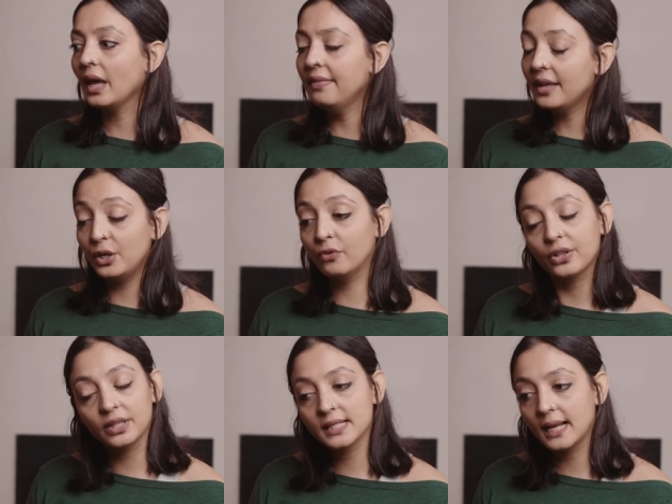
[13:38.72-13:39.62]
and then you've
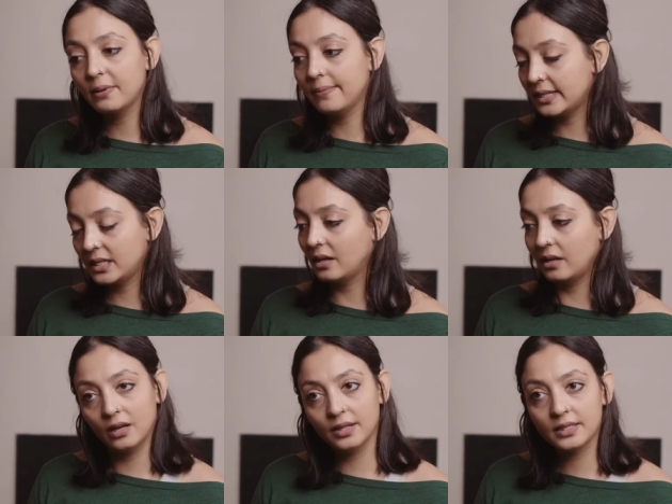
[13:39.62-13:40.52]
got things like BBC
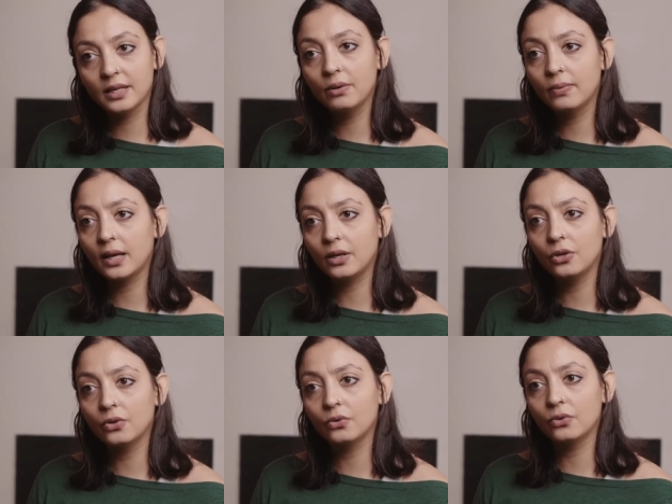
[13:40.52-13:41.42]
Young Dancer, where
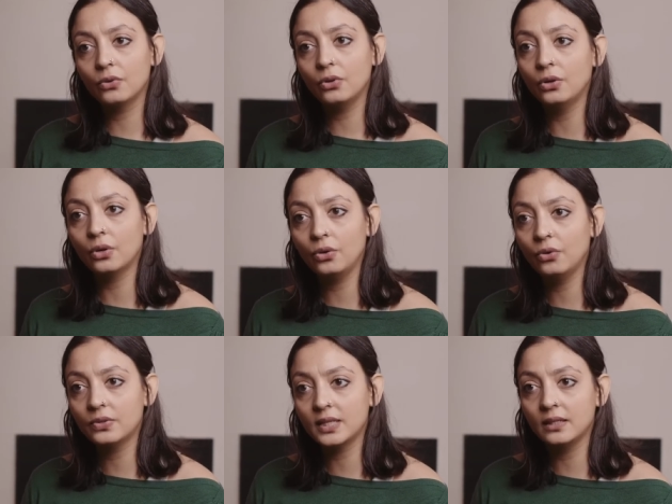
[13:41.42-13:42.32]
you you know
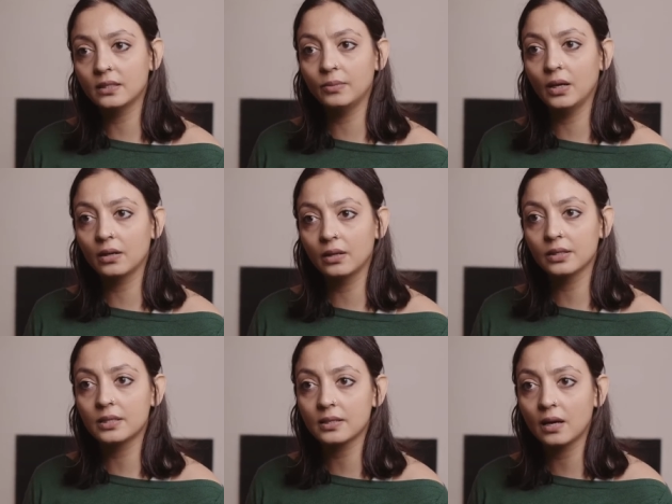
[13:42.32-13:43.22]
you've seen some young
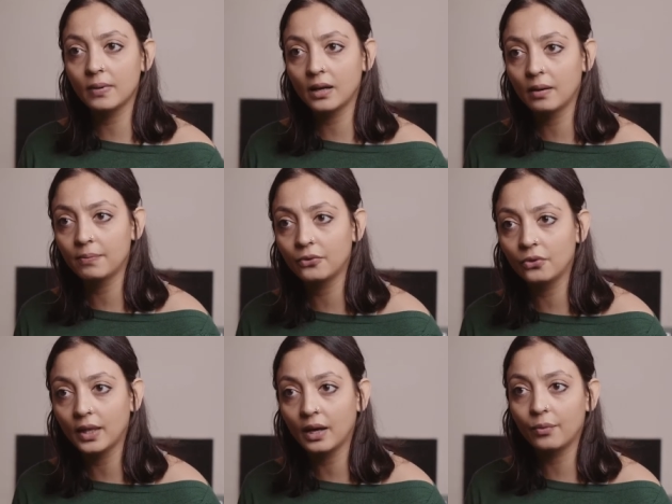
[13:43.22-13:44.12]
dancers coming up
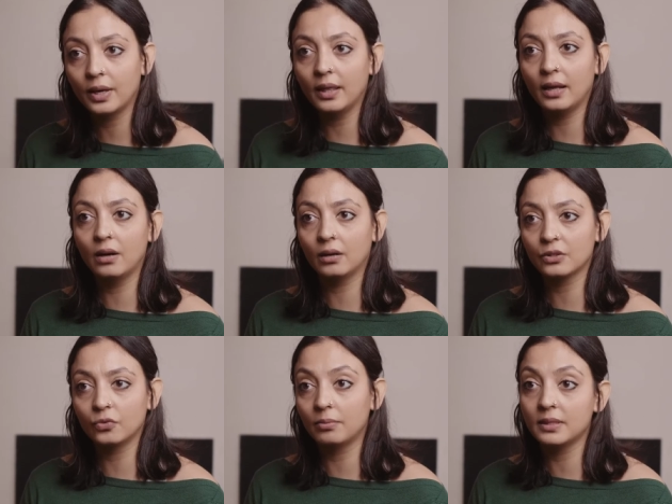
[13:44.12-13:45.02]
through that, where their
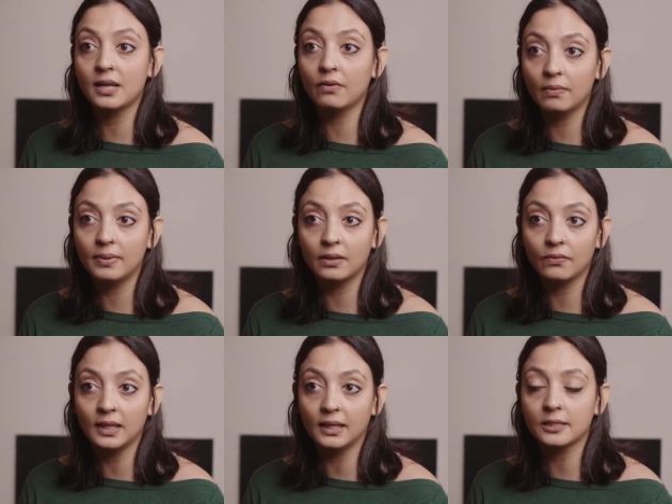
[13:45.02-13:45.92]
dance form has never been
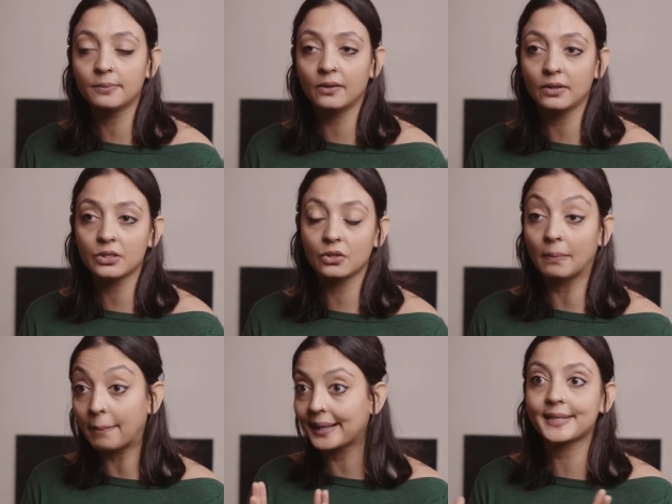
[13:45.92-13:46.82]
really experienced on
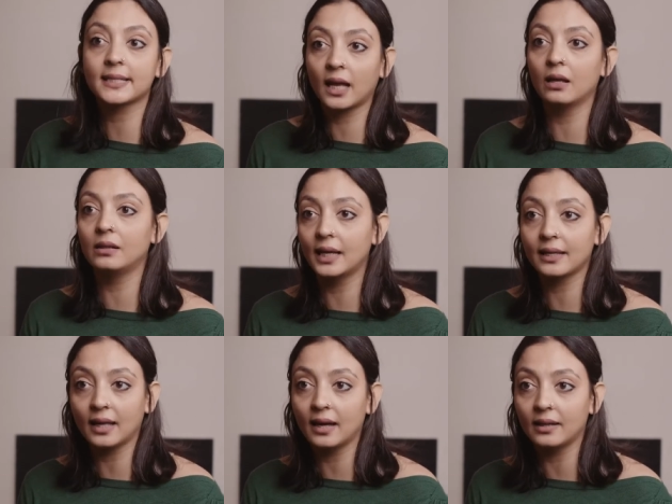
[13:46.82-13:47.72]
a mass scale
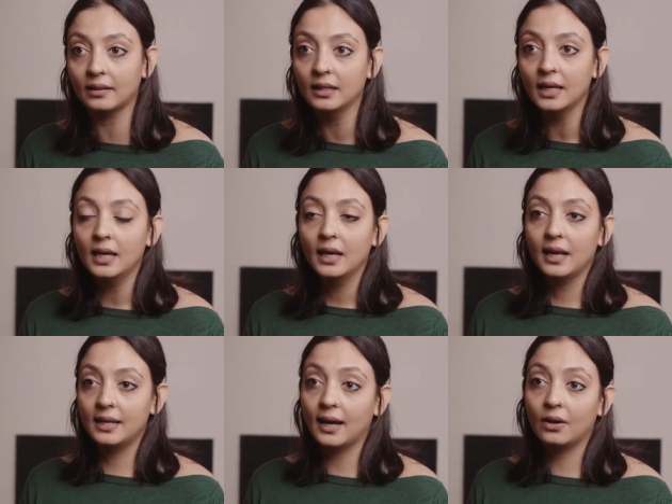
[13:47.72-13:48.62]
like that, and
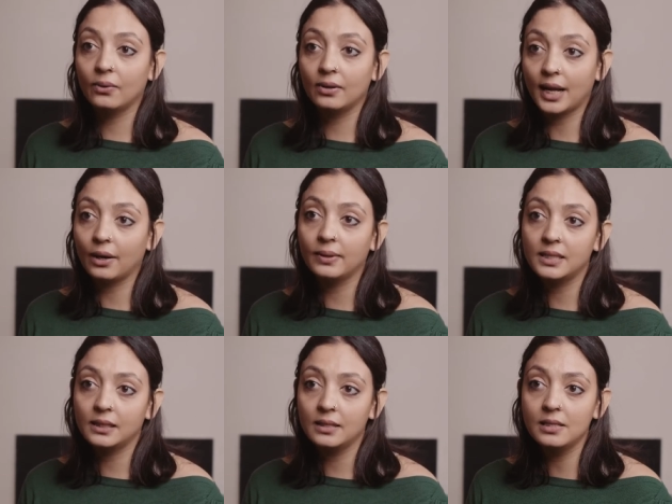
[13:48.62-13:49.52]
and now now
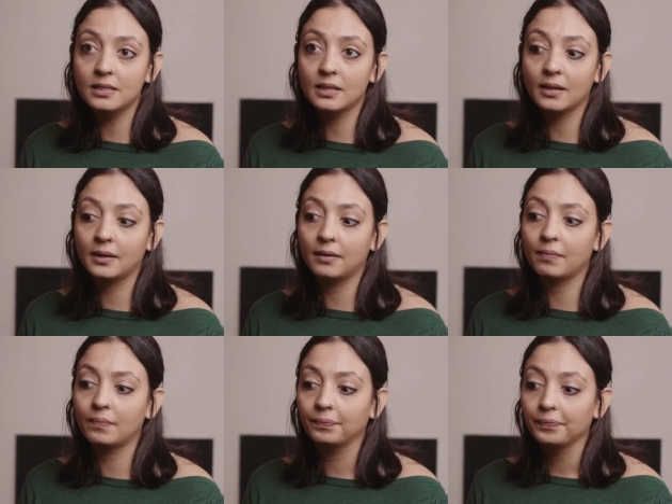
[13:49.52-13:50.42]
it is.
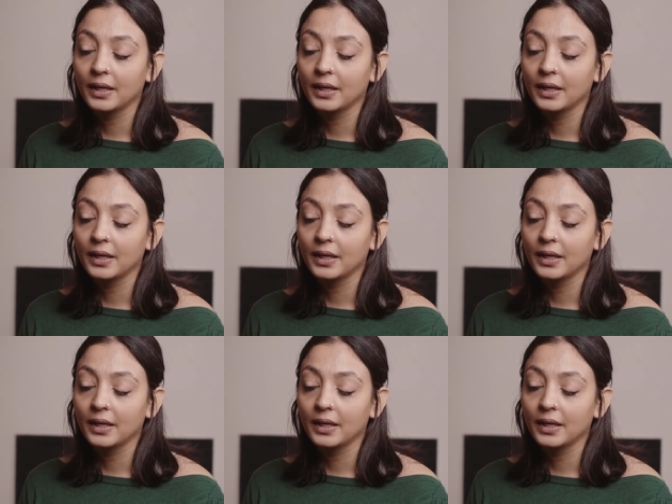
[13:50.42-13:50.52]
Um,